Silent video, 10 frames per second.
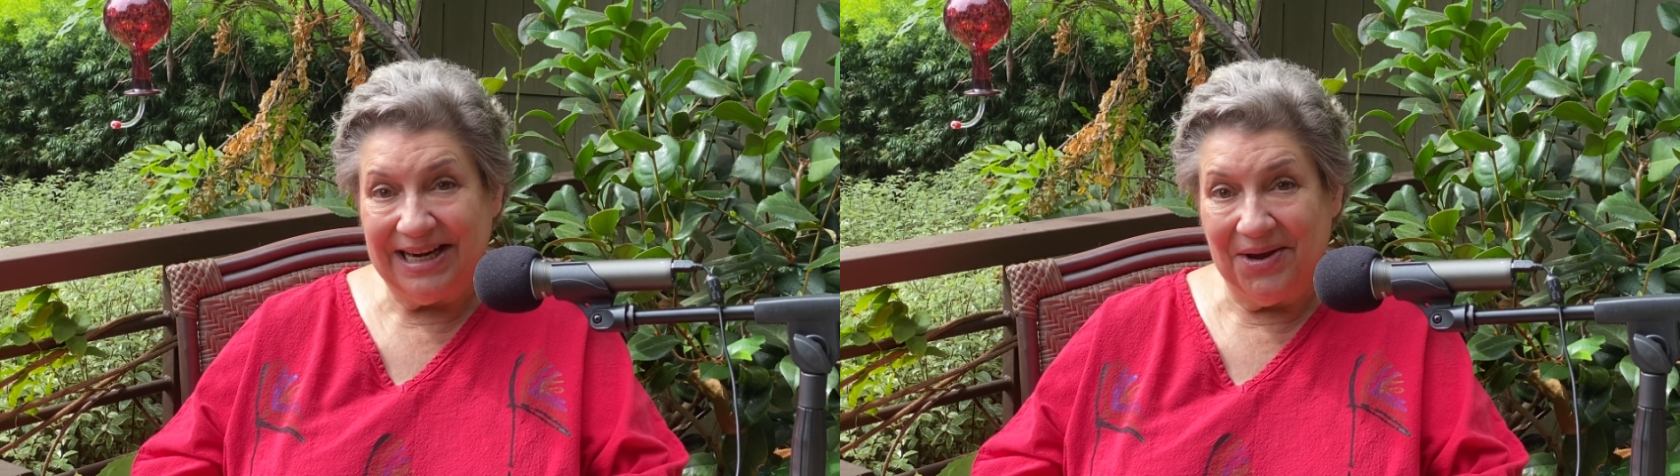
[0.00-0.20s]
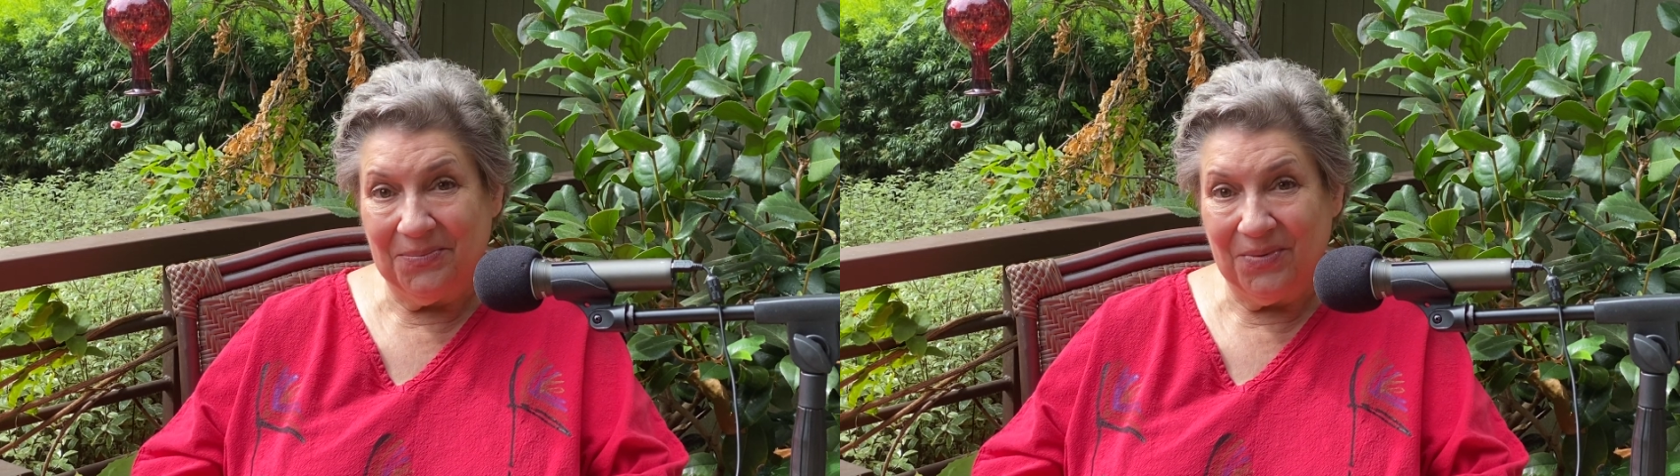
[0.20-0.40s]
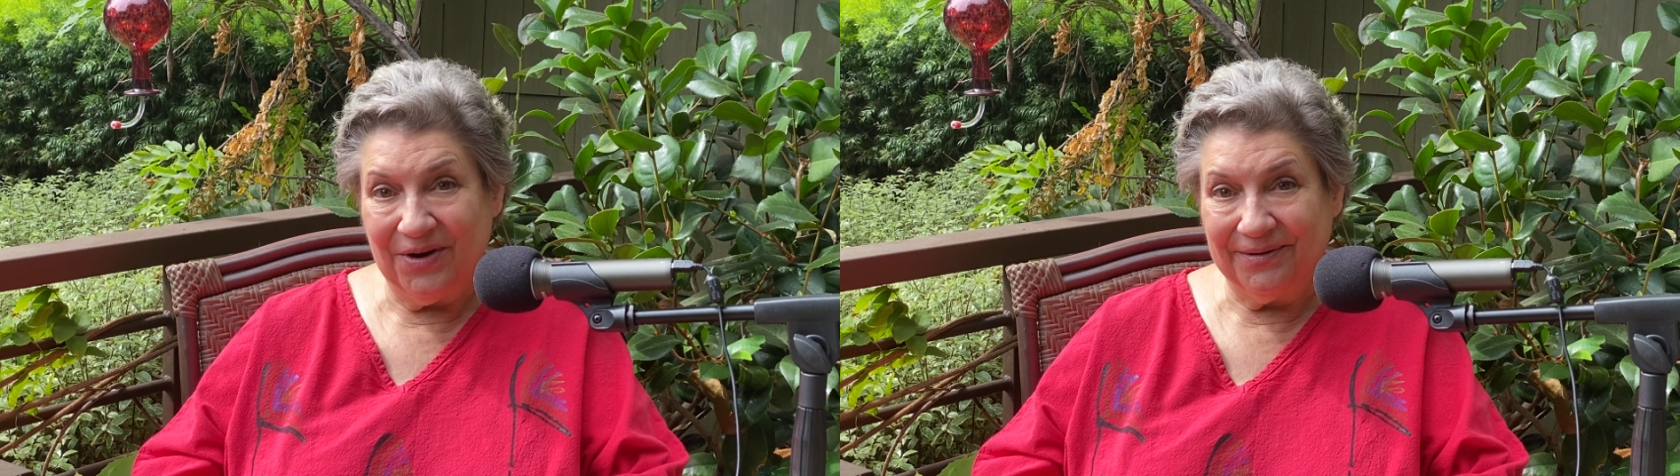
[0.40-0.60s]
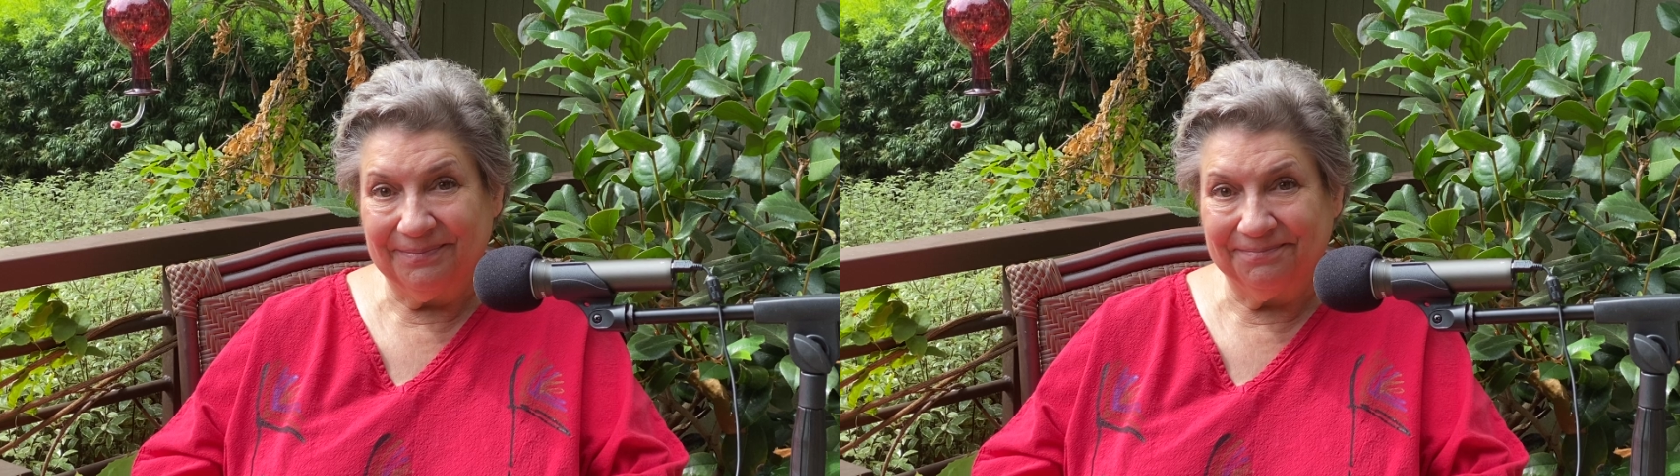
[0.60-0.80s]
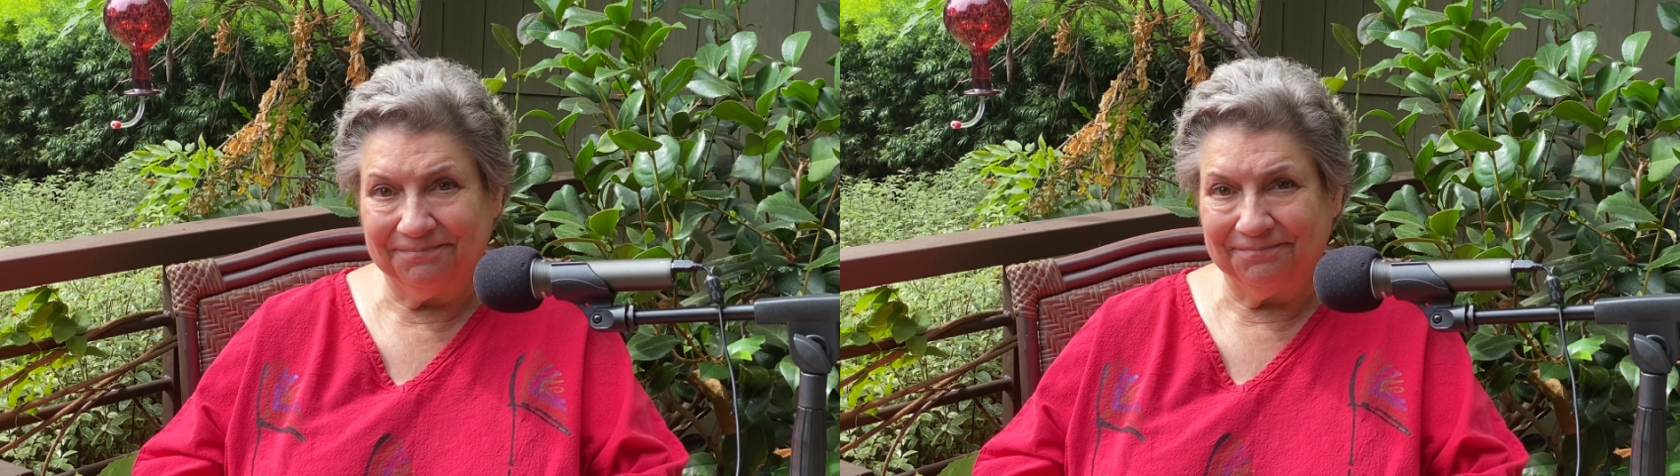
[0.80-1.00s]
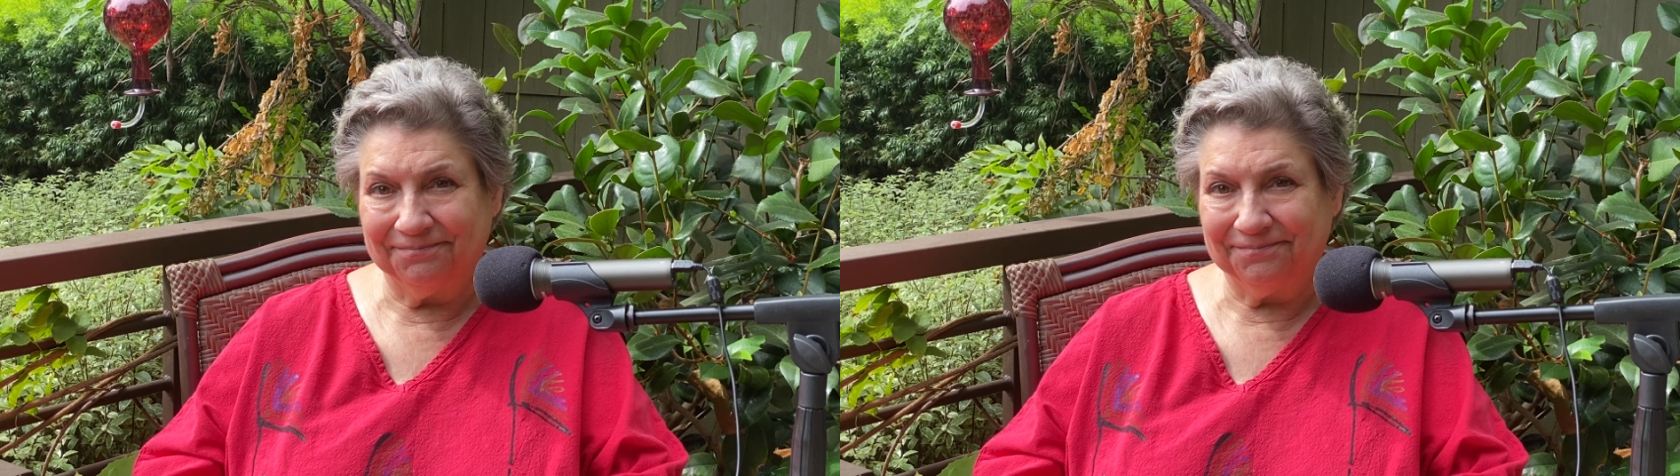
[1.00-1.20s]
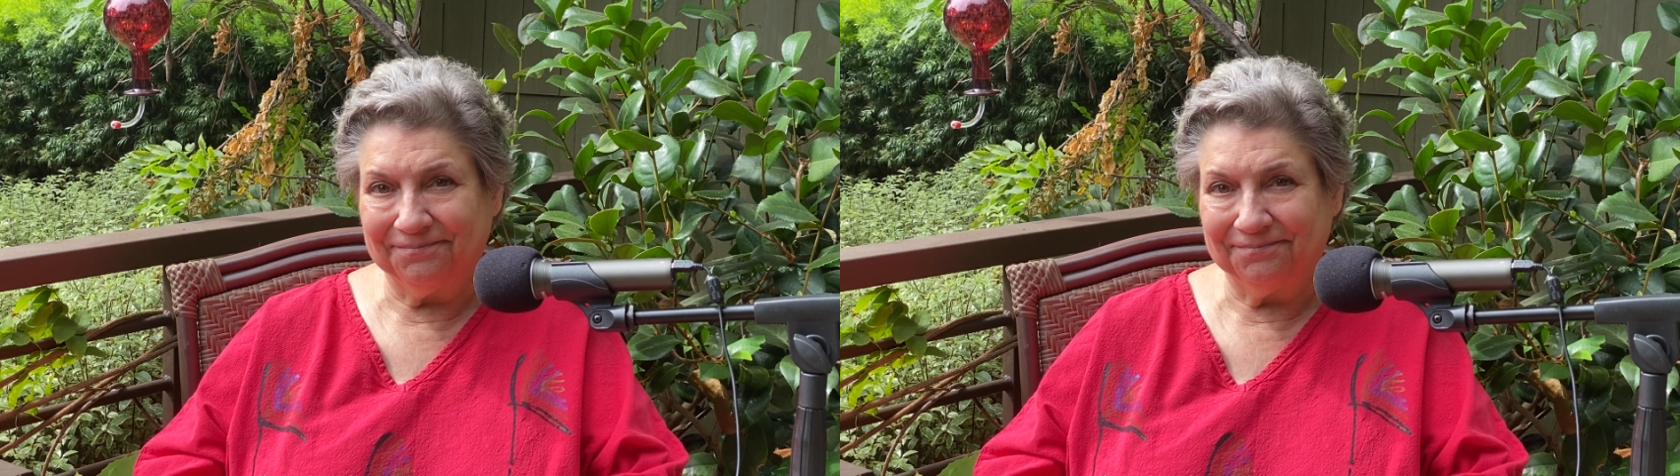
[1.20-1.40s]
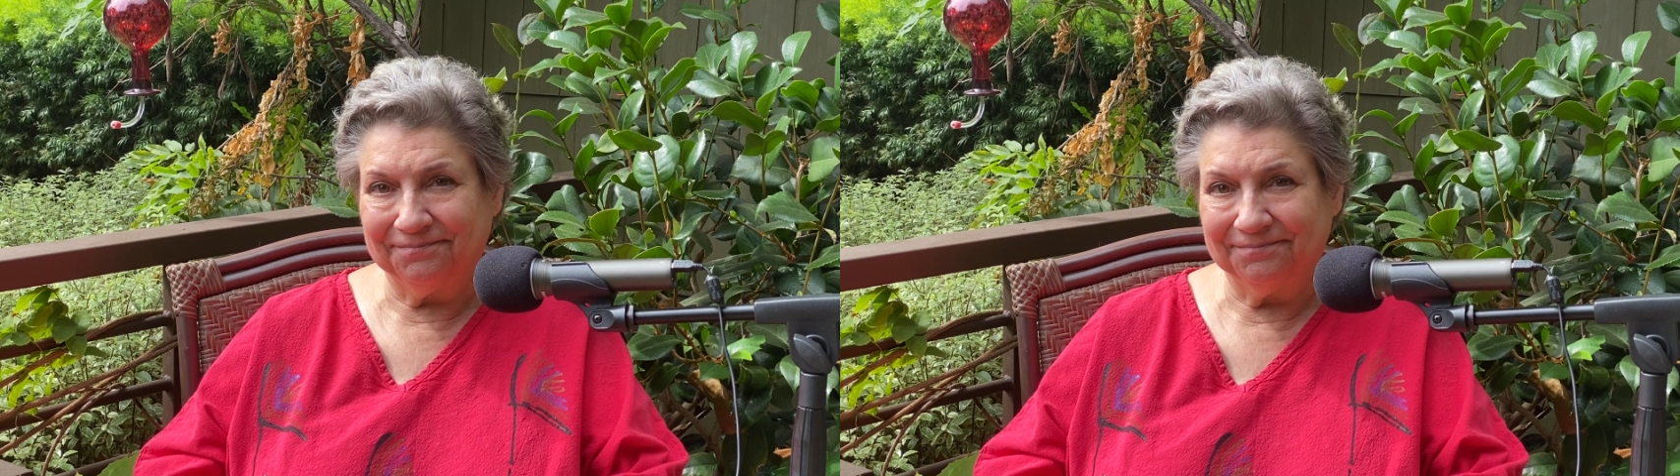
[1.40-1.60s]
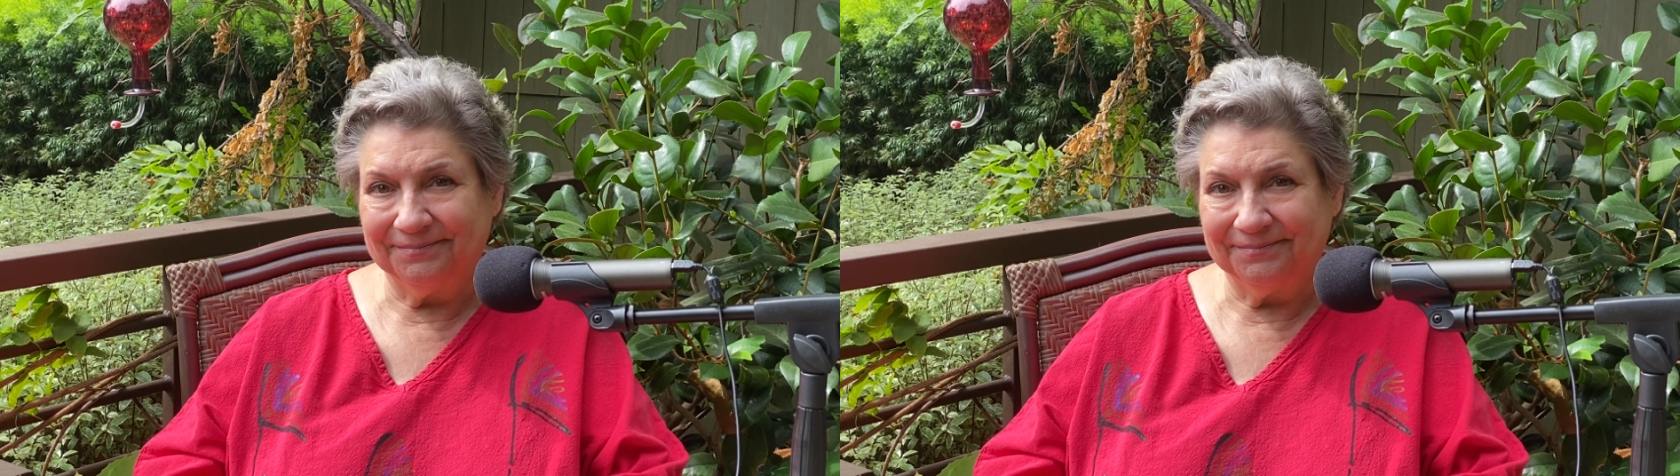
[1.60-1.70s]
number. Hmm.